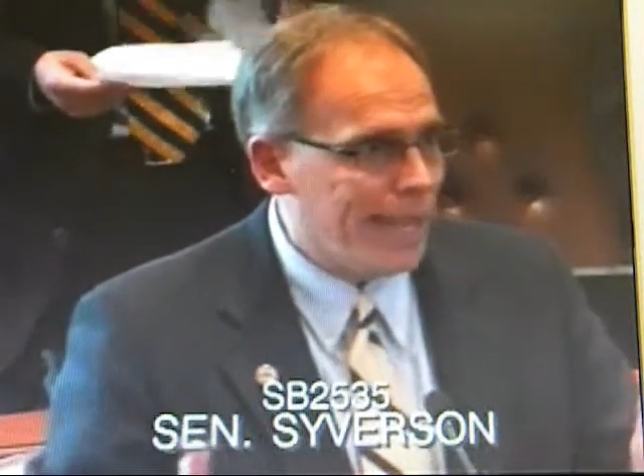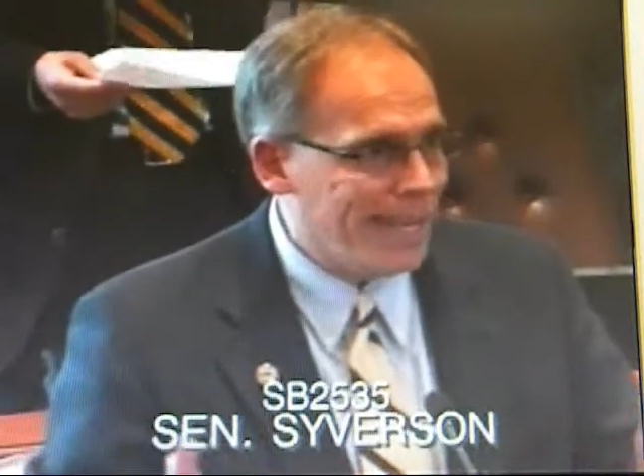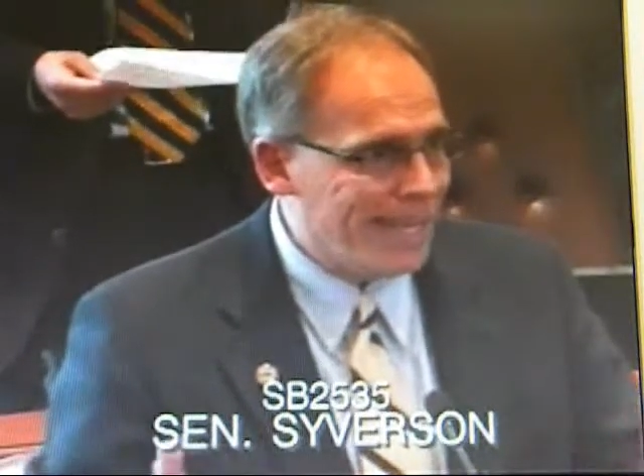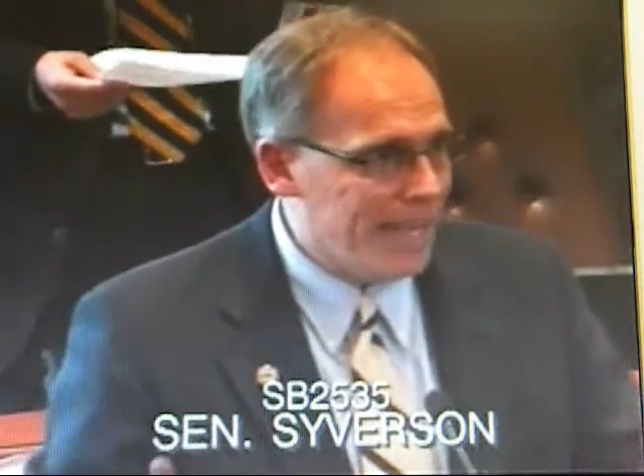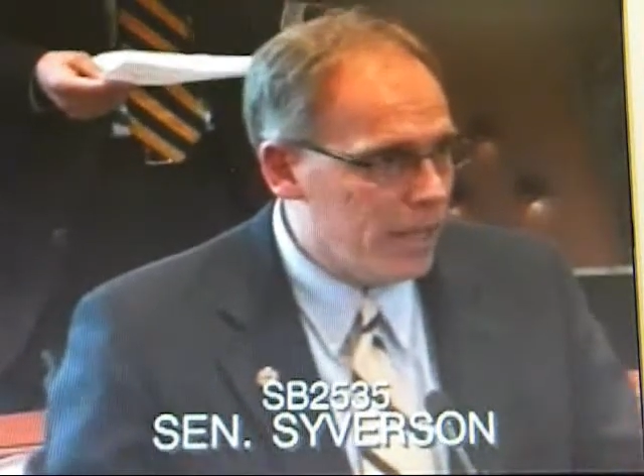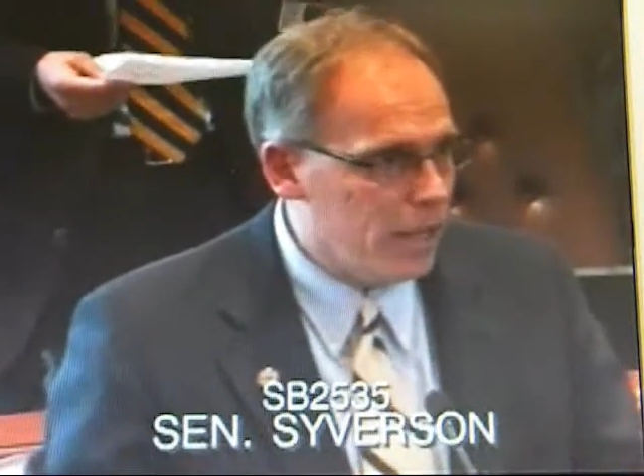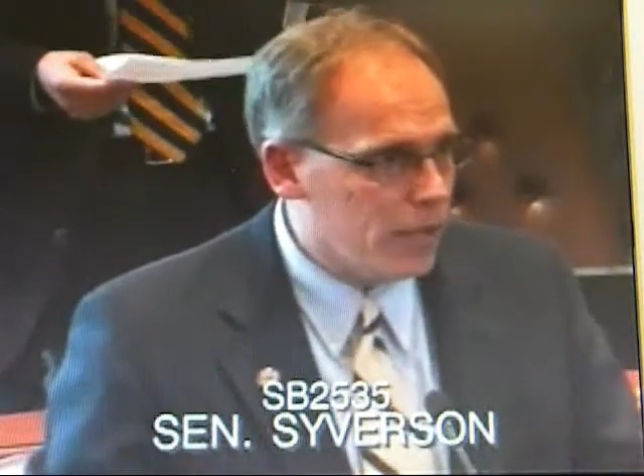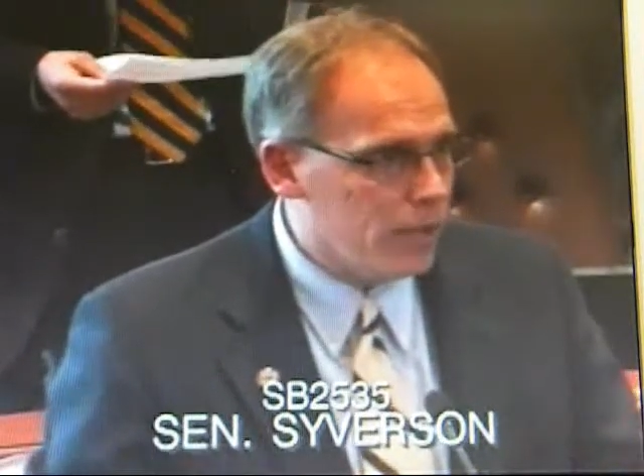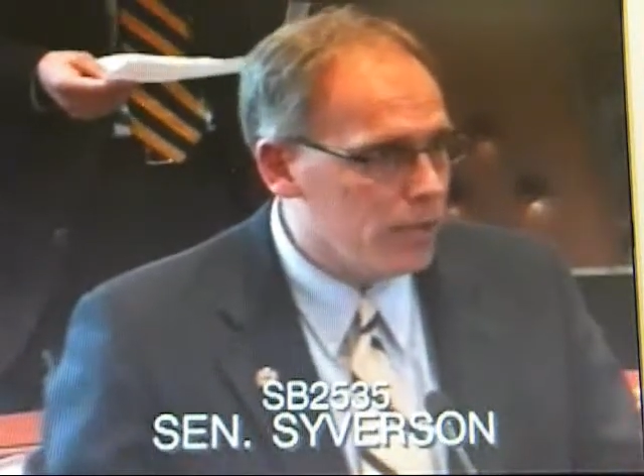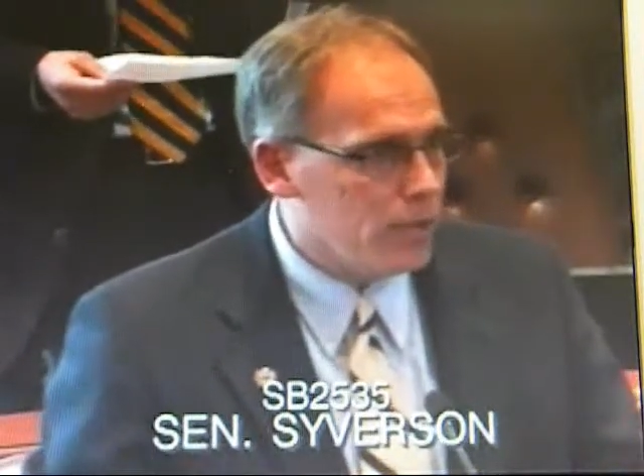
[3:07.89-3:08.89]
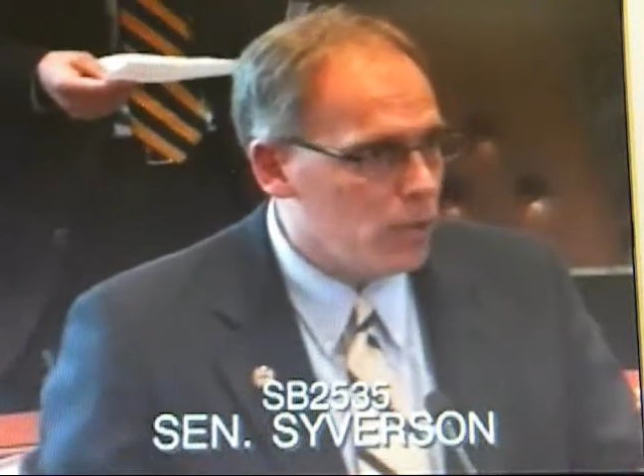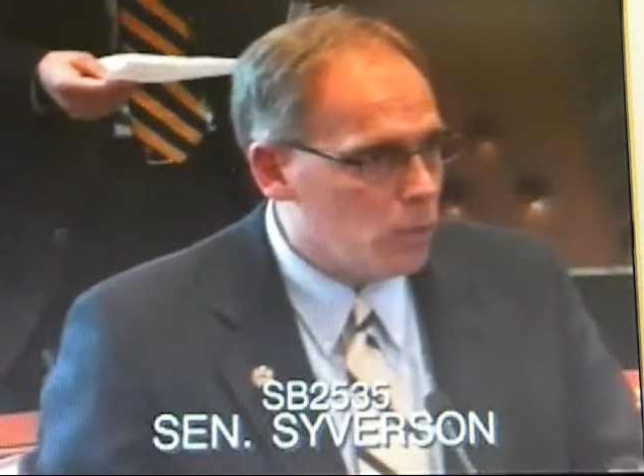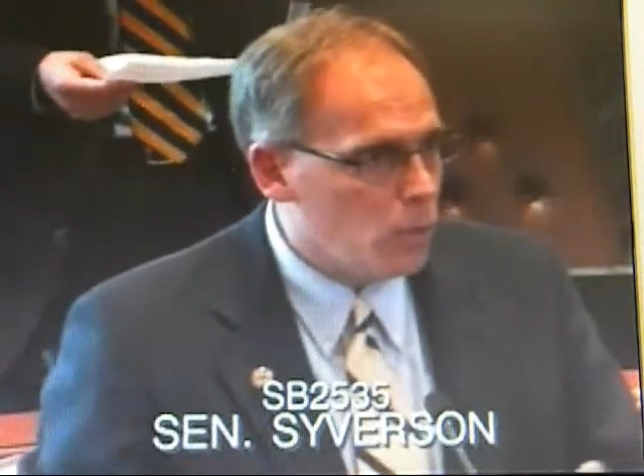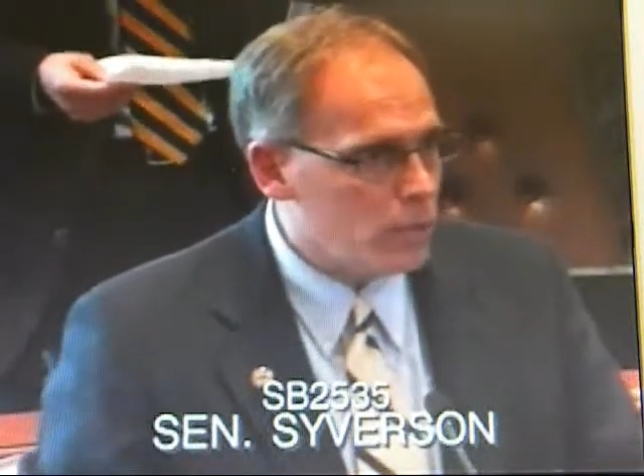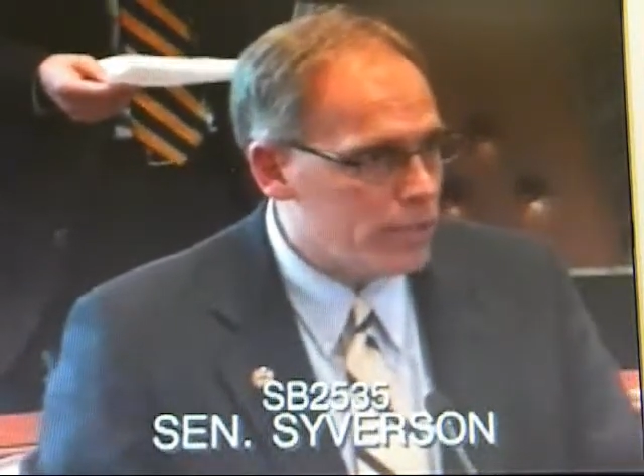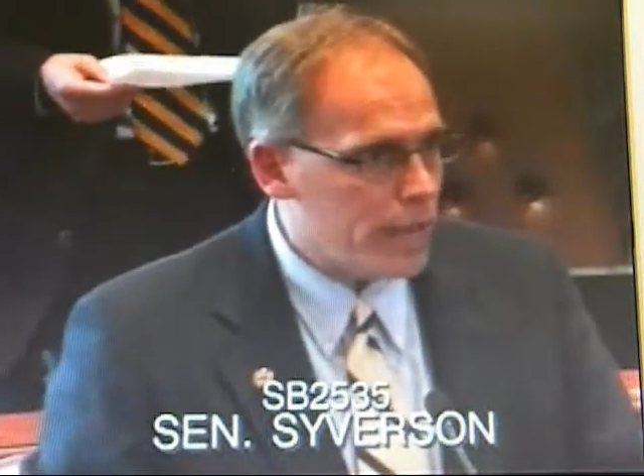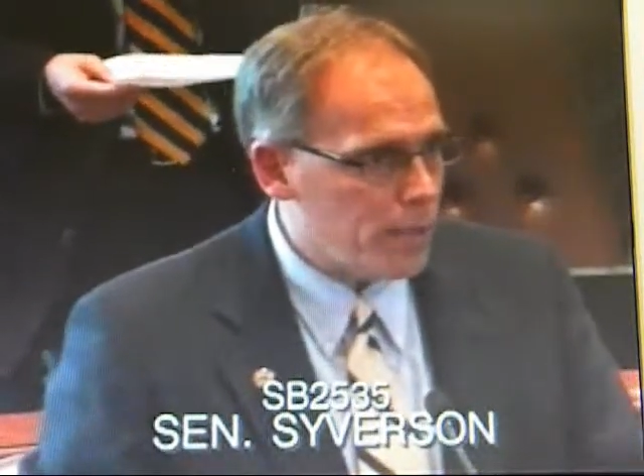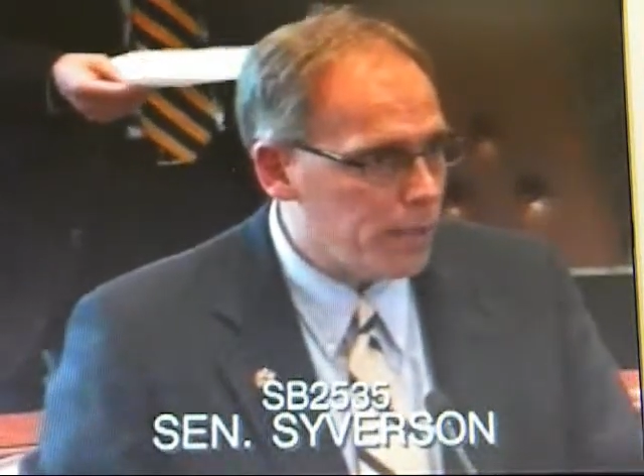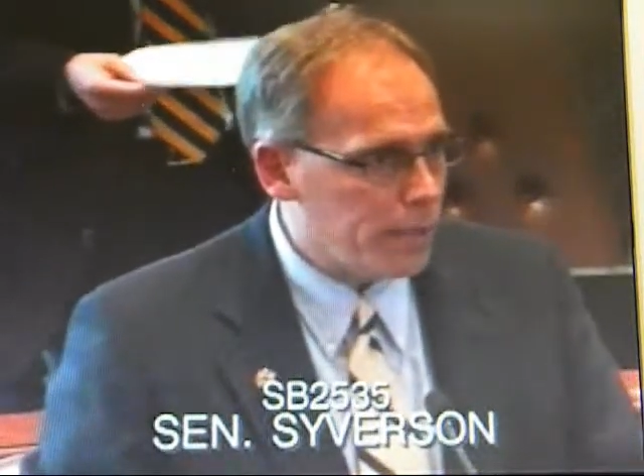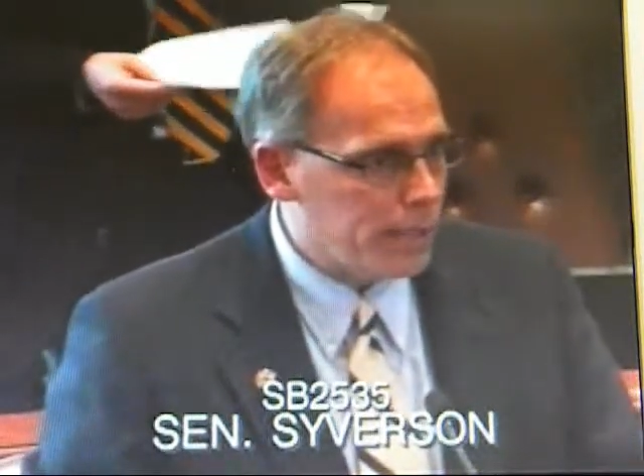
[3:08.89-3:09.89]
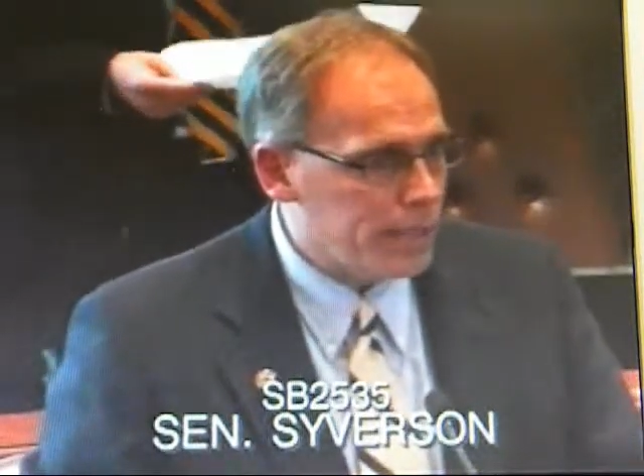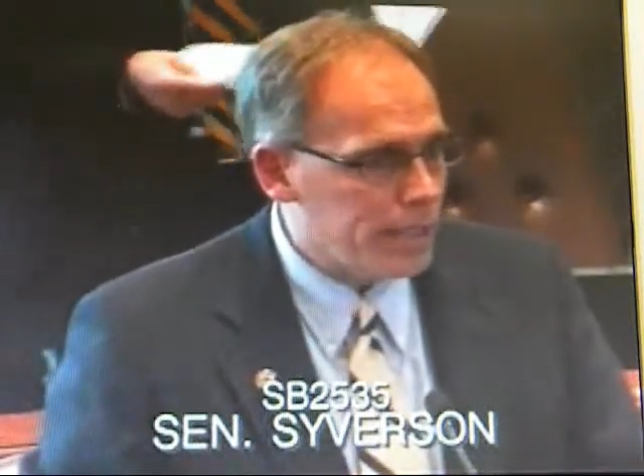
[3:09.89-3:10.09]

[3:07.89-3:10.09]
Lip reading: and hear what's happening.